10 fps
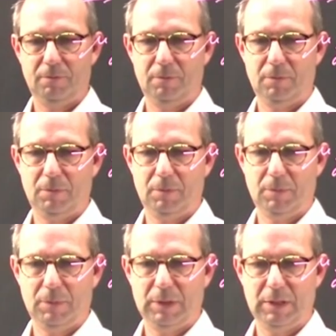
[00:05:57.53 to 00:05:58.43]

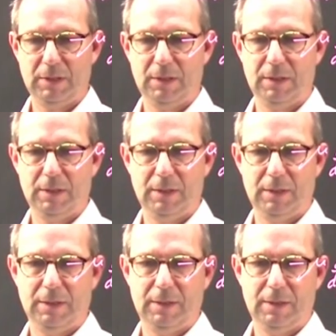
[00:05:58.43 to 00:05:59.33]

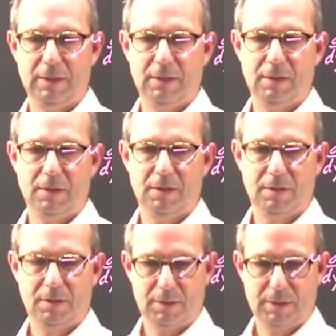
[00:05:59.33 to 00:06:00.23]

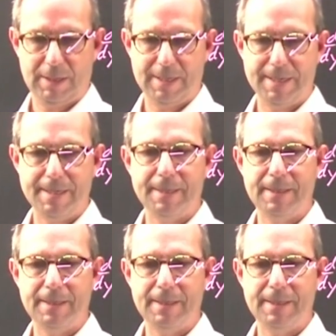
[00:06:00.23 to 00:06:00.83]
Nobody speaks.